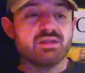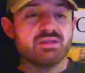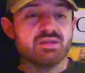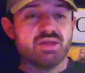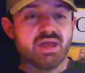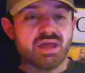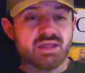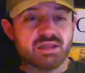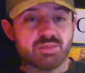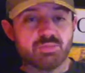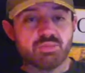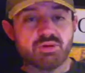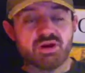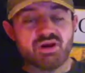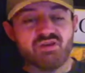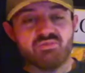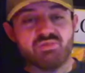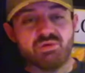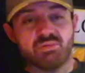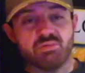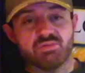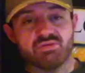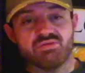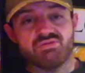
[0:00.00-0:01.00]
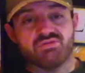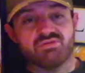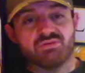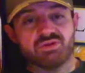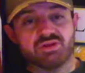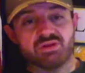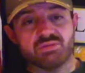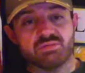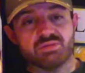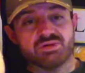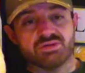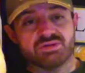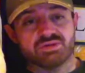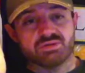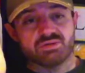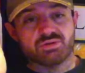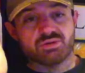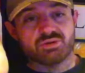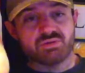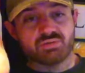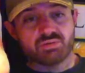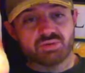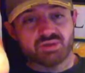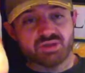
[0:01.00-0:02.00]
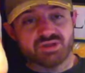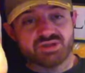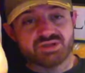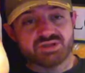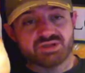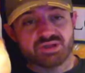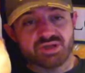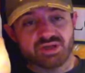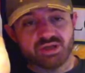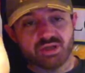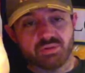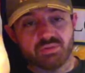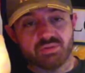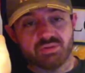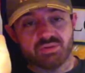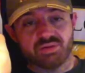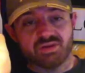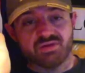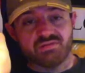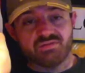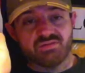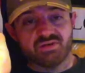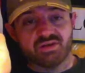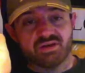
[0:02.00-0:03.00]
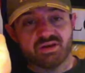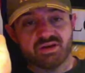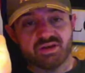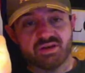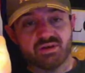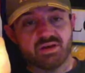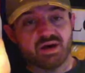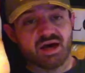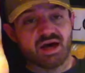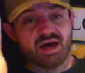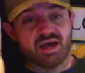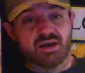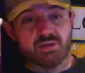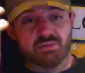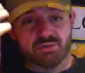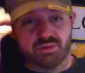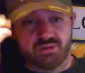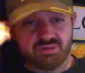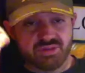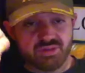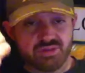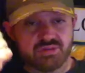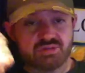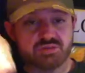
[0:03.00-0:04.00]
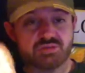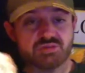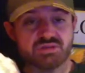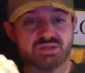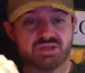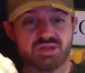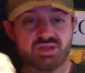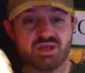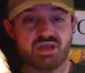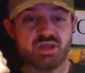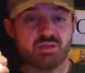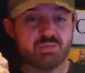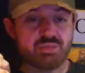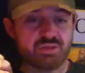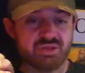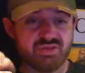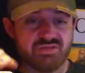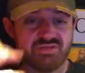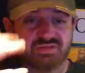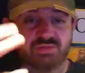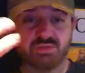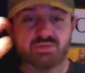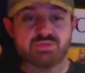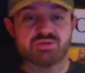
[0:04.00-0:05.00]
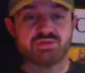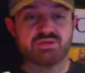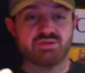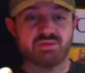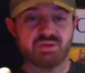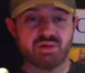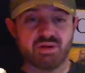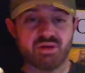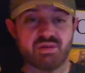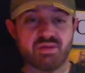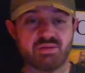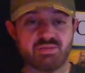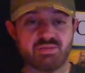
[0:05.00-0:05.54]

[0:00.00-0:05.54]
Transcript: you can't deprive people of freedom because you're a religiously held belief. And I agree with those religiously held beliefs that most of you that